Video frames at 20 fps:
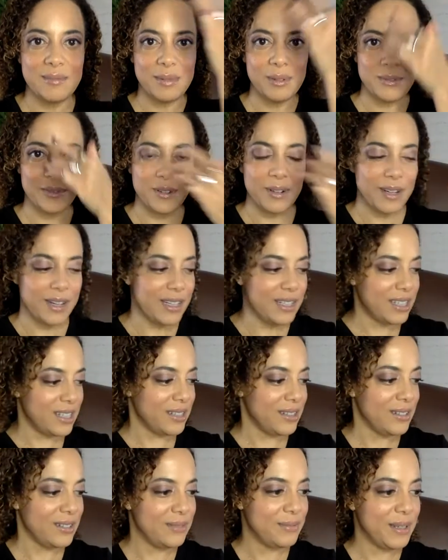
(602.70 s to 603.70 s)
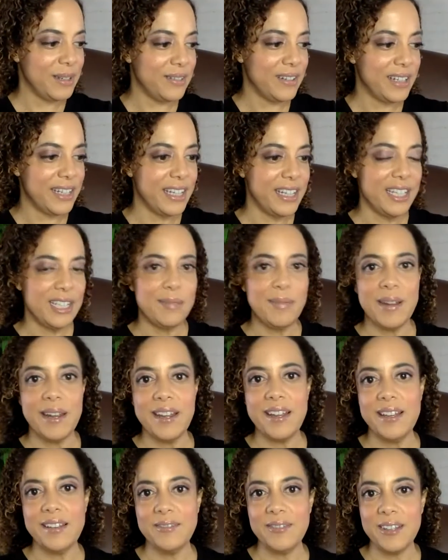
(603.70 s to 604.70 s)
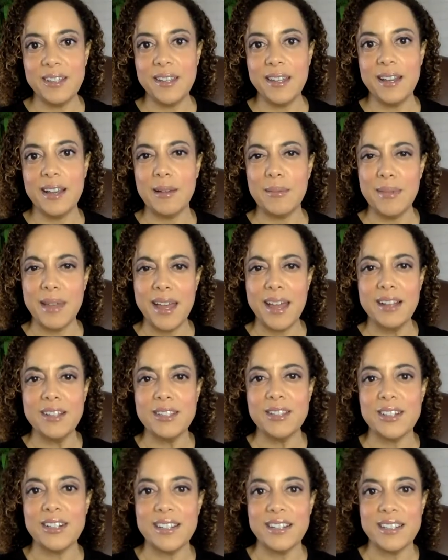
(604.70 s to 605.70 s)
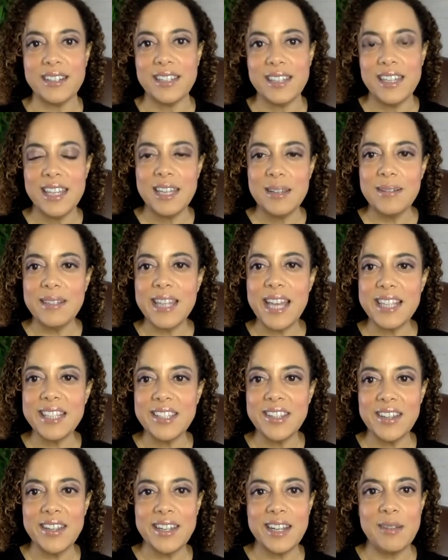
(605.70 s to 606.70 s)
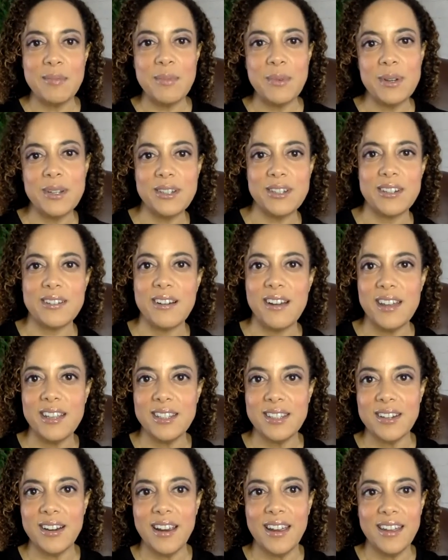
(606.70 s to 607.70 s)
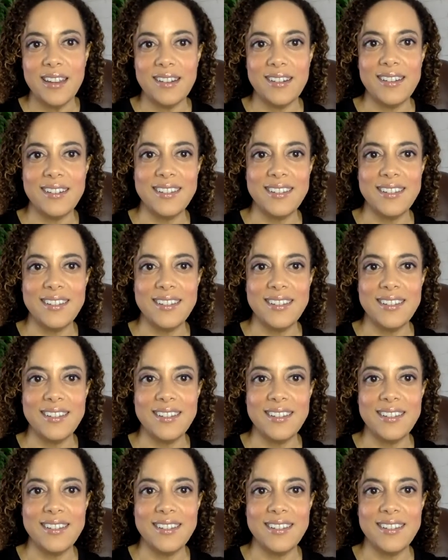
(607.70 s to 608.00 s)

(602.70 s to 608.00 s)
before I do my readings, but I feel like I'm extra. But that's good. I'm moisturized, right?